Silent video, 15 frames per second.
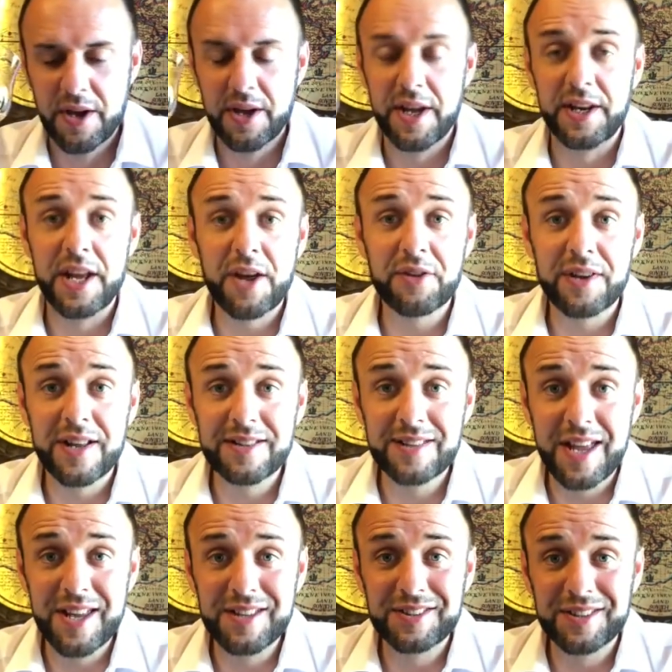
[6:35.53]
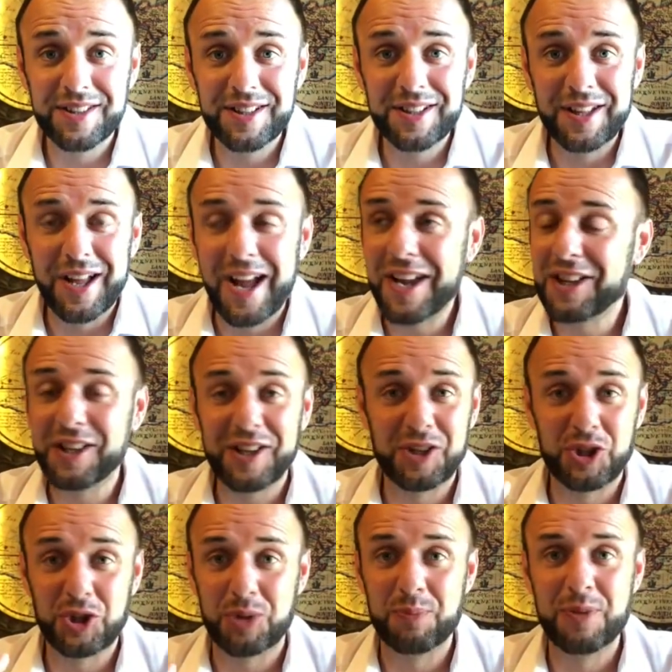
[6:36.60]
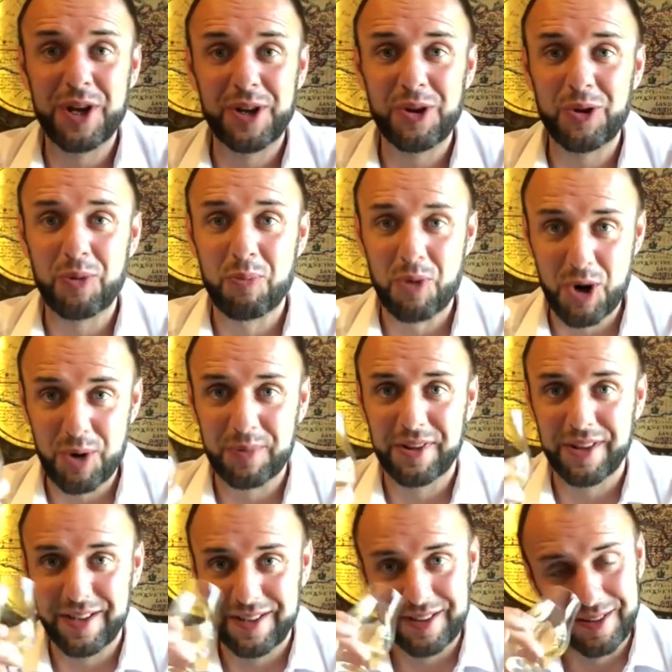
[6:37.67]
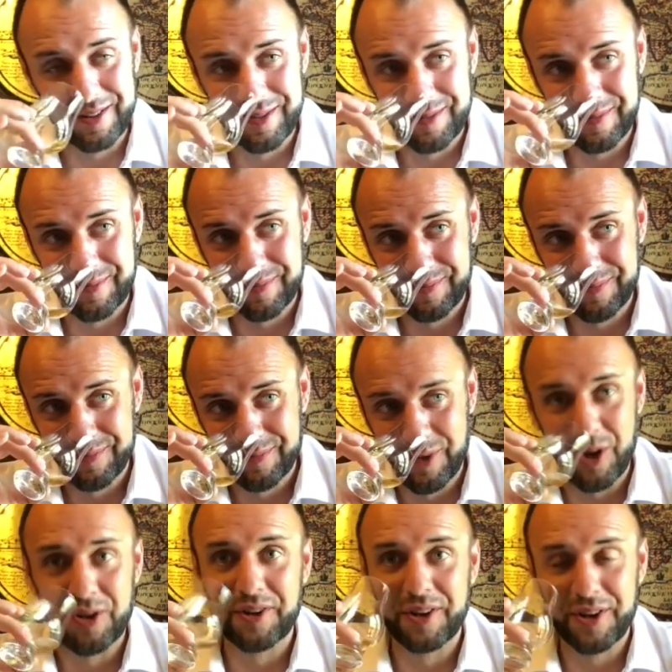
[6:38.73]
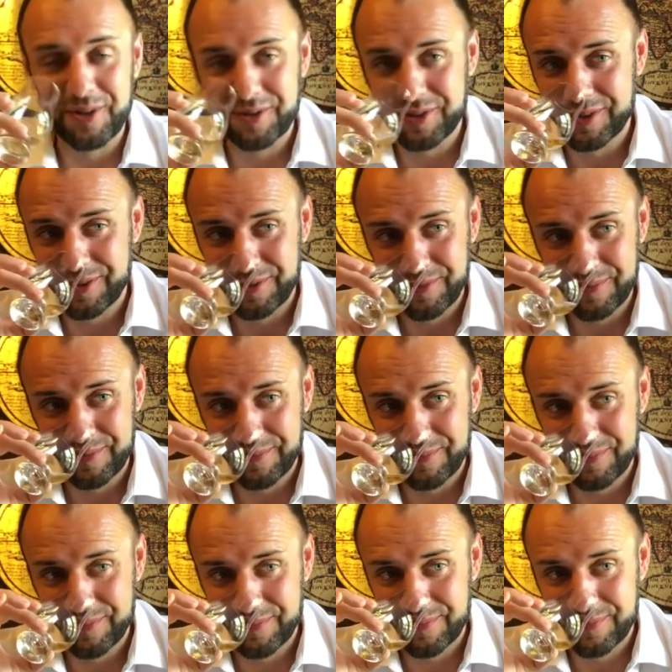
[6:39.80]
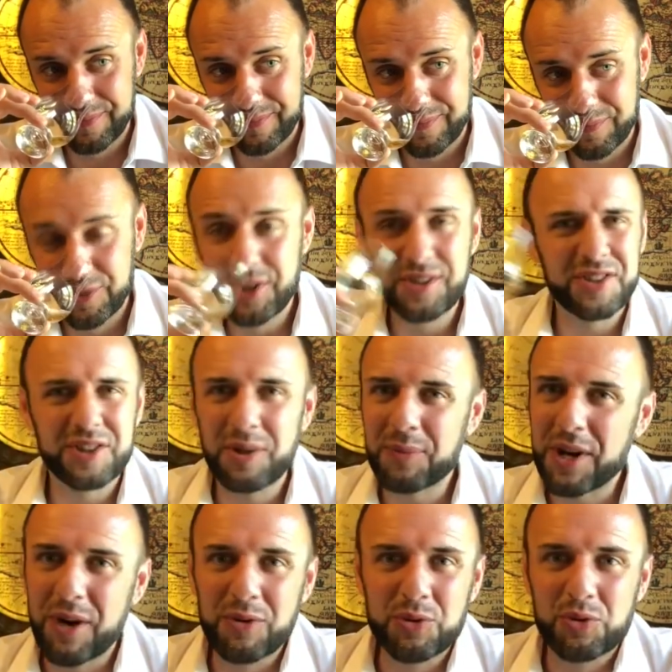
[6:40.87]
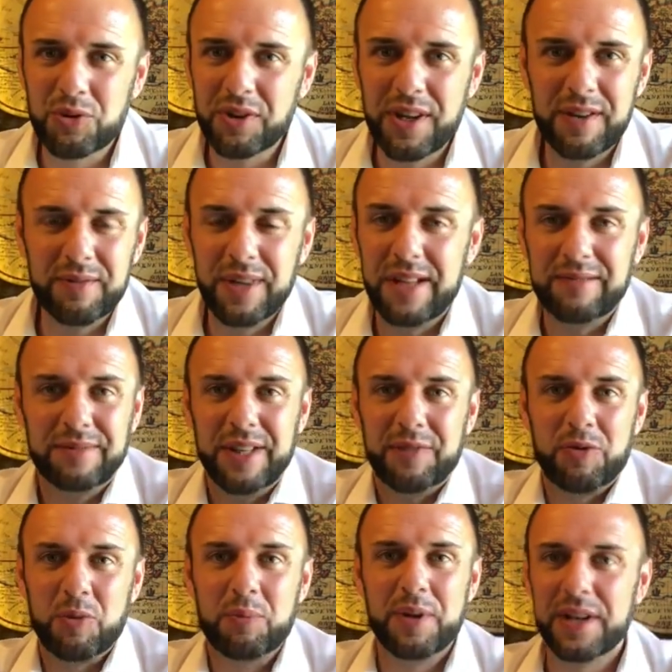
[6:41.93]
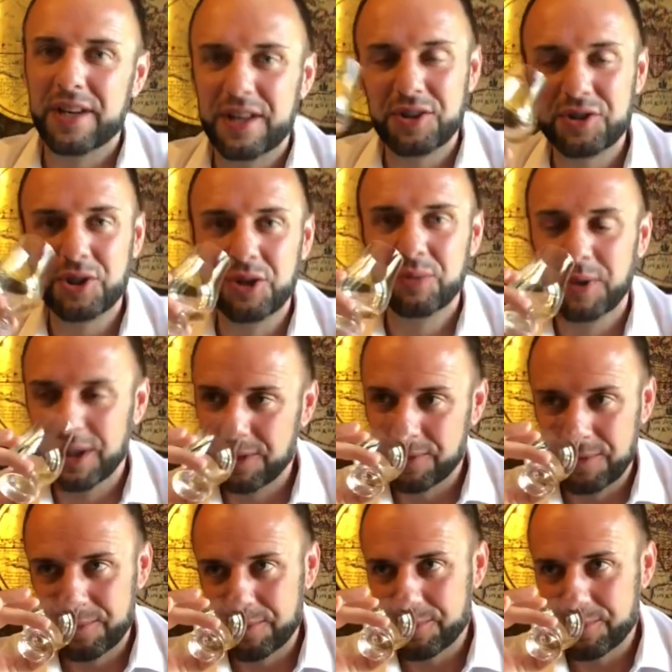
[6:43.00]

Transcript: And now that I tasted it, I can like smell marmalade on the nose. Which isn't something I was really ever big into, but